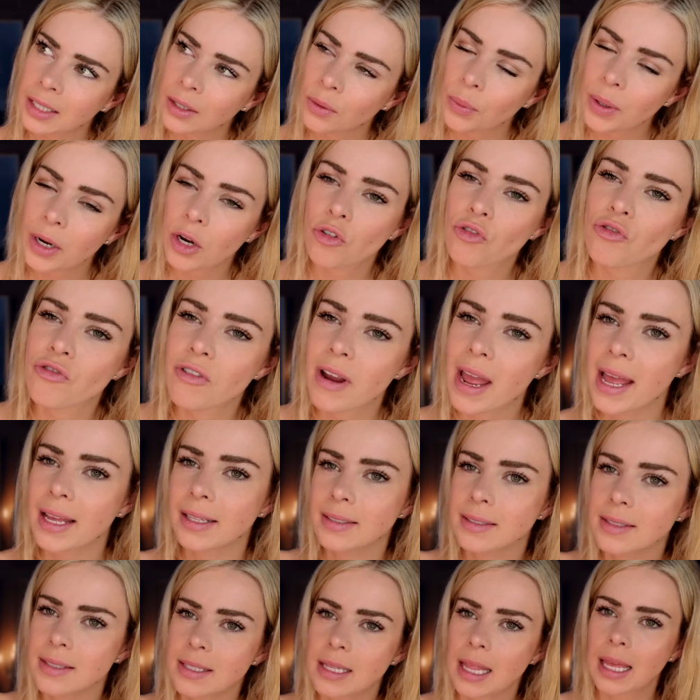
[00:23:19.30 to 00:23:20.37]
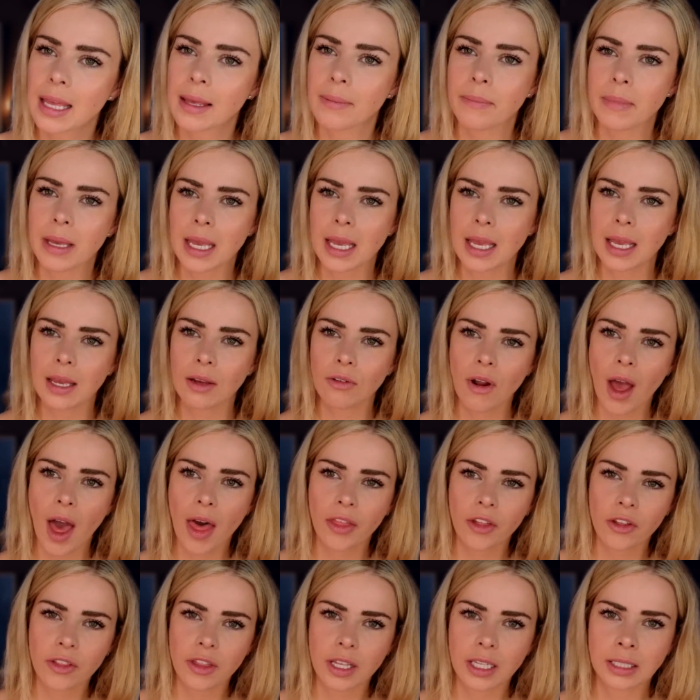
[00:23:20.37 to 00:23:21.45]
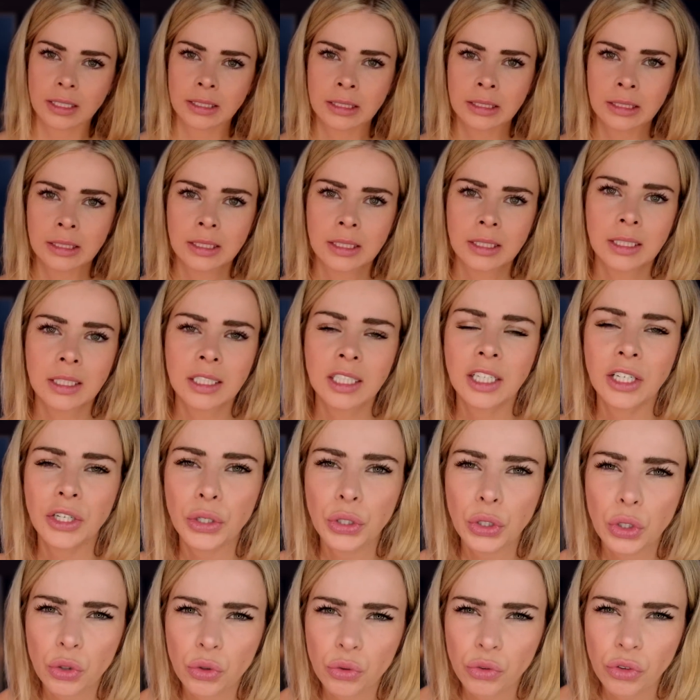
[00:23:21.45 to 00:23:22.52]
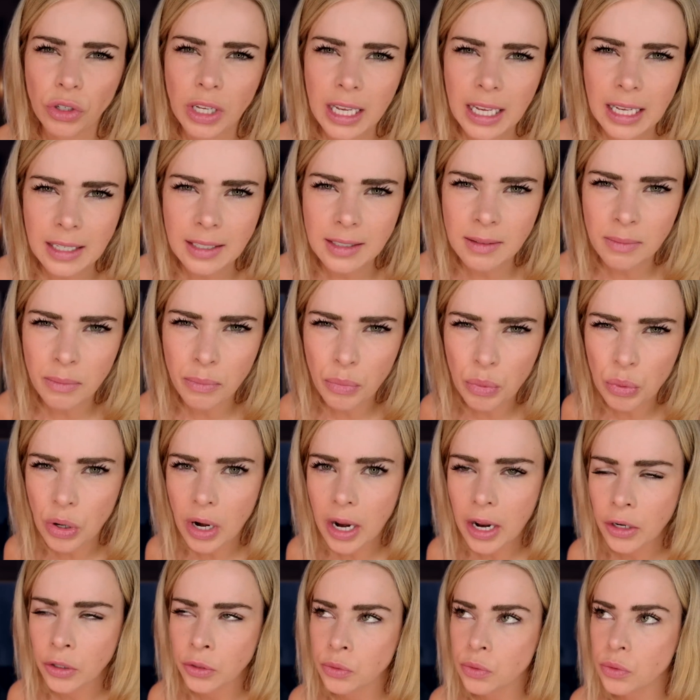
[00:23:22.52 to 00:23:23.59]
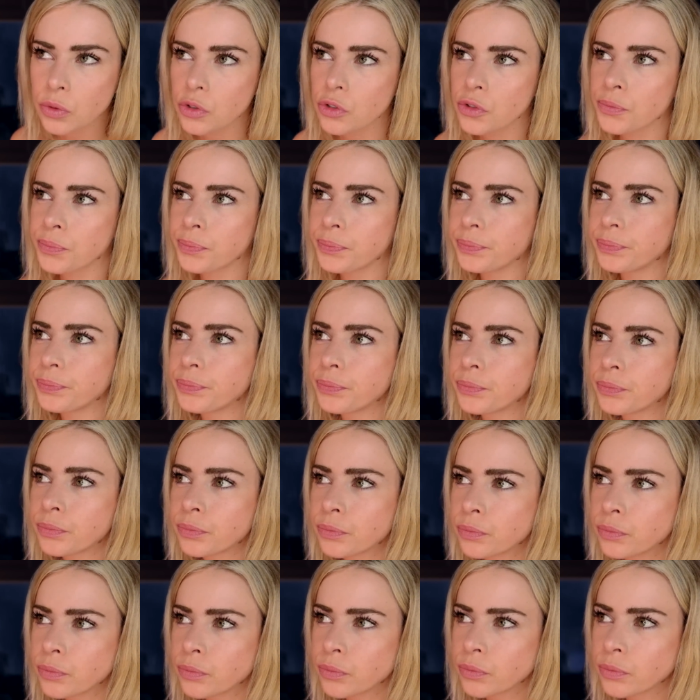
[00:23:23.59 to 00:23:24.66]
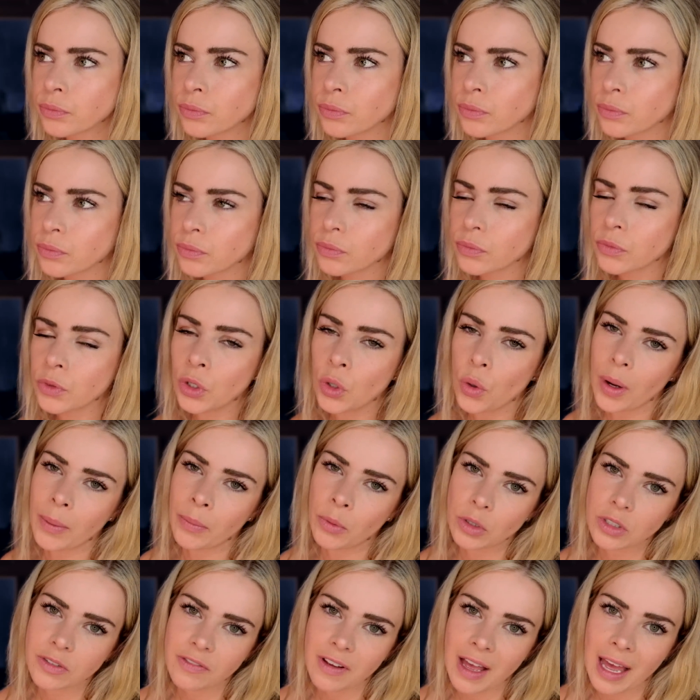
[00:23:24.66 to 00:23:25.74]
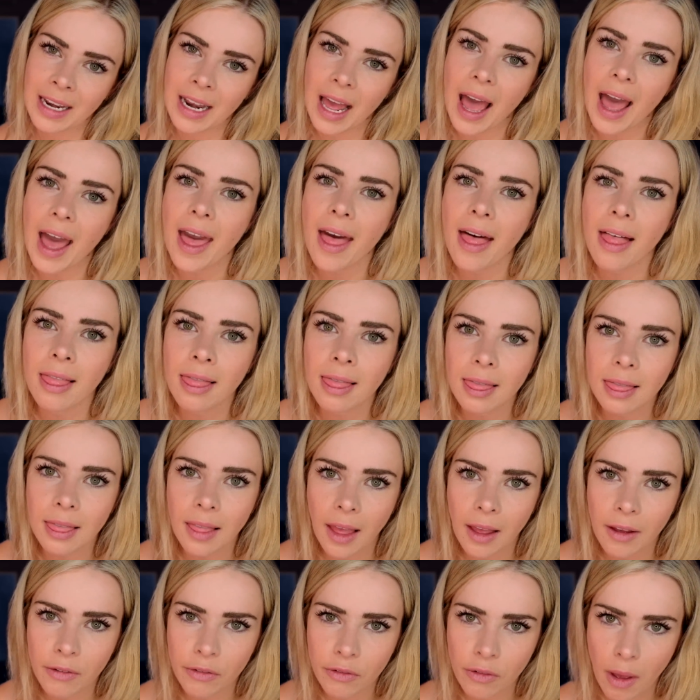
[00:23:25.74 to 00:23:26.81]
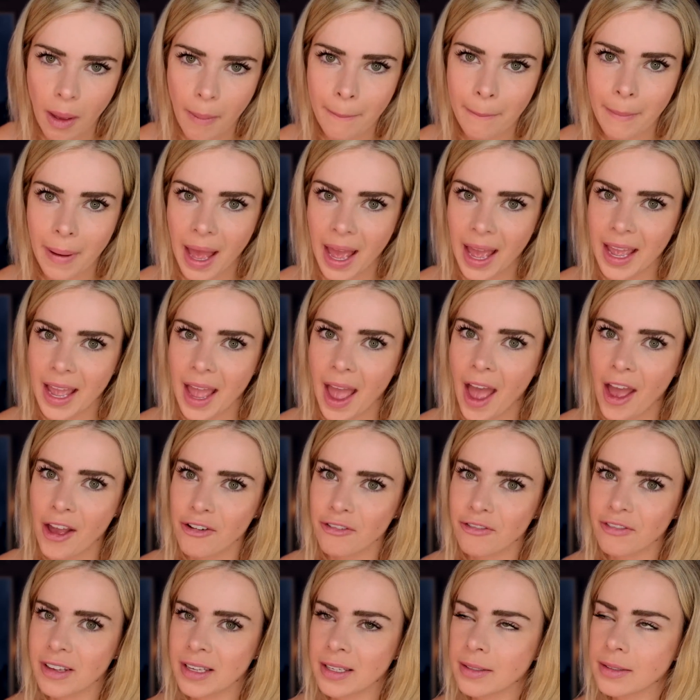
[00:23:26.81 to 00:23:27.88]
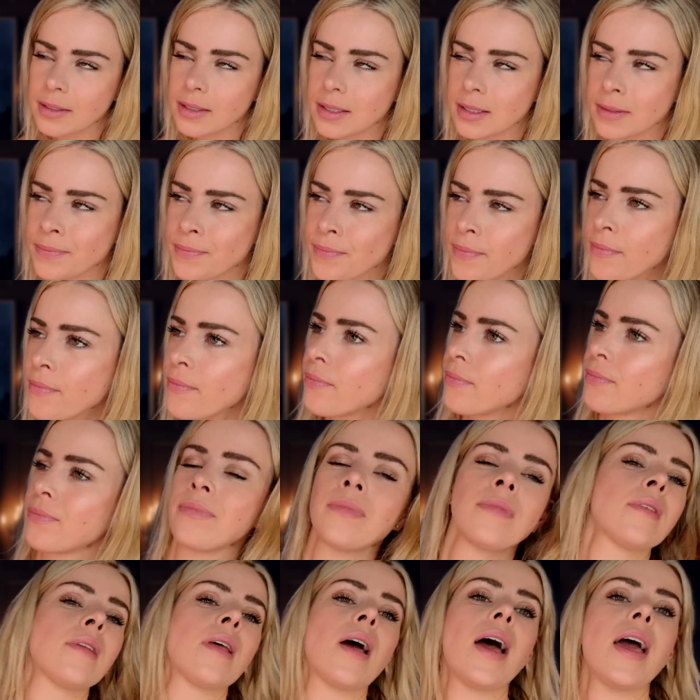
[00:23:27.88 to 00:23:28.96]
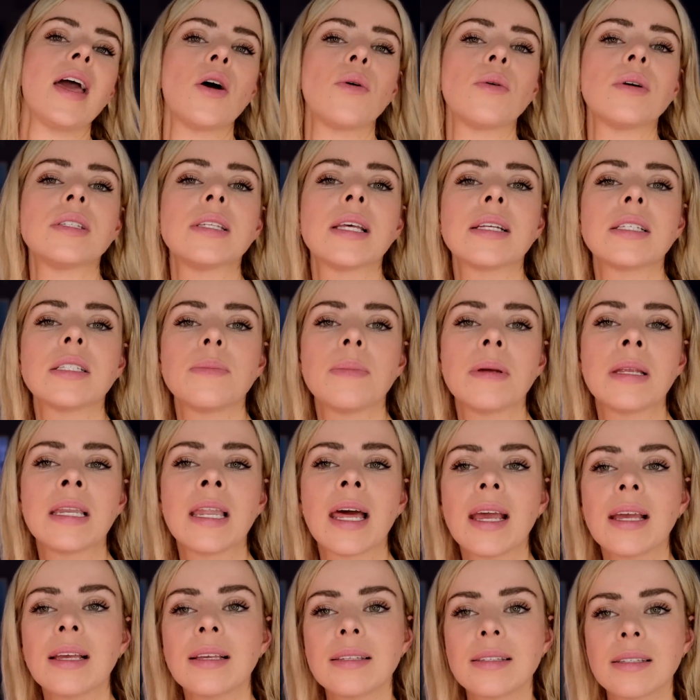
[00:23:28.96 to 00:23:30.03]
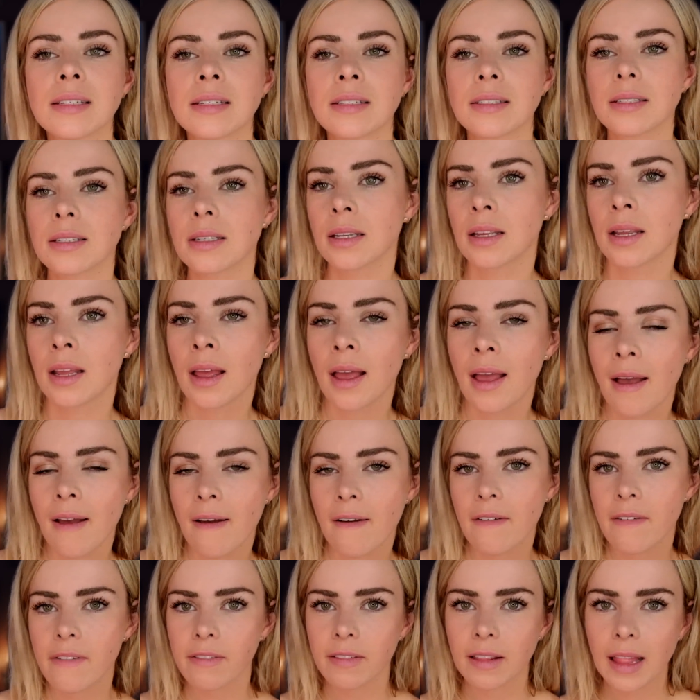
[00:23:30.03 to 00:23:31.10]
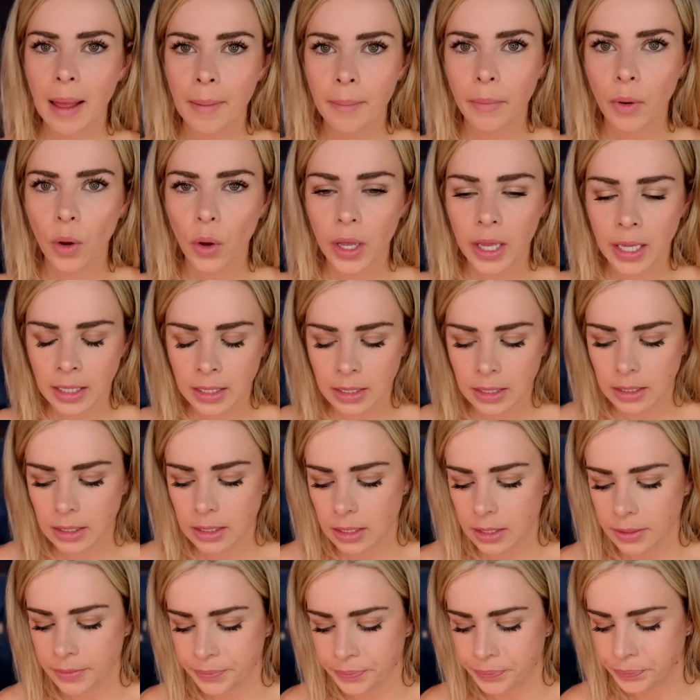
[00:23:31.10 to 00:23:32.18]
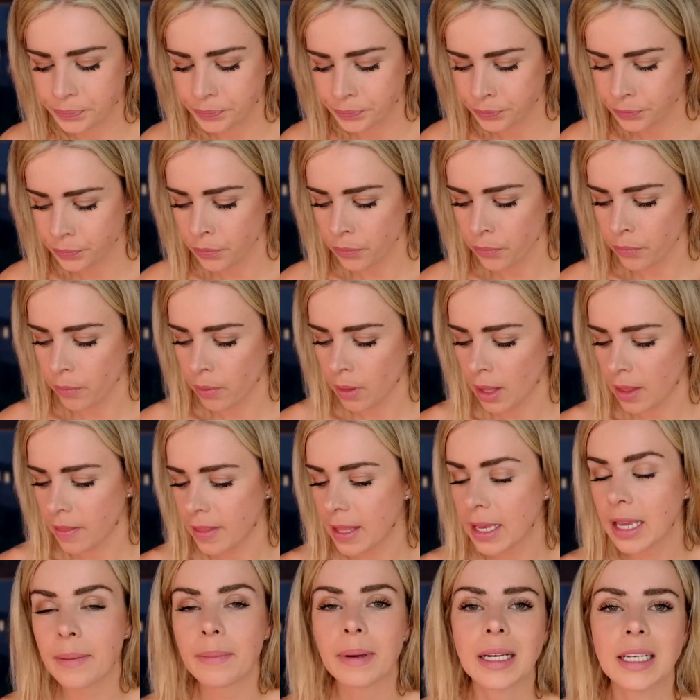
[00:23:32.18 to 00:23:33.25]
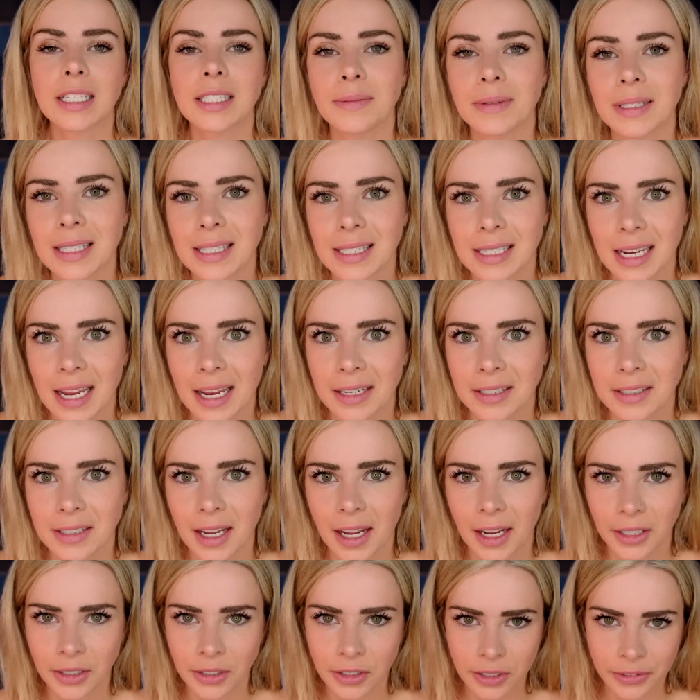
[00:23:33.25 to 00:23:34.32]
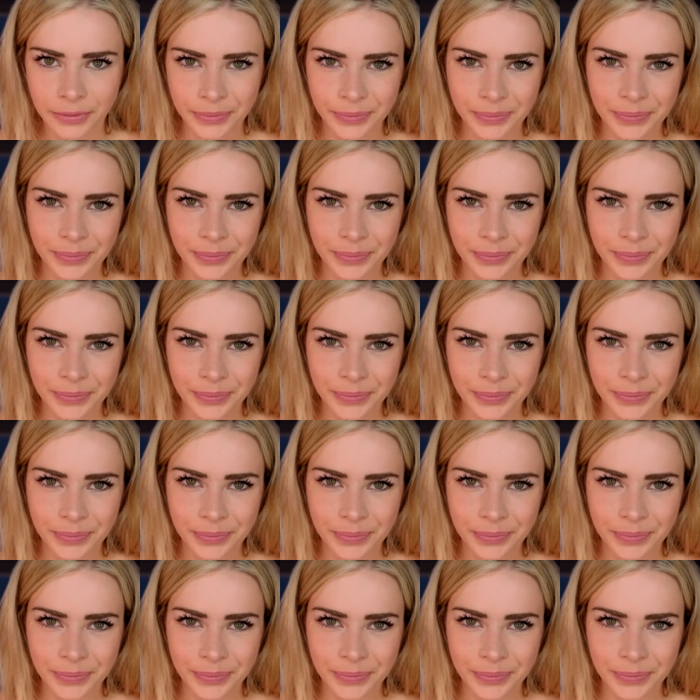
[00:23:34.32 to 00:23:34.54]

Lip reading: Wear reds like me rather than greys and browns. No, I'm not a fan. I love my outfits. I always like to be nice and flamboyant. I think it makes me stand out.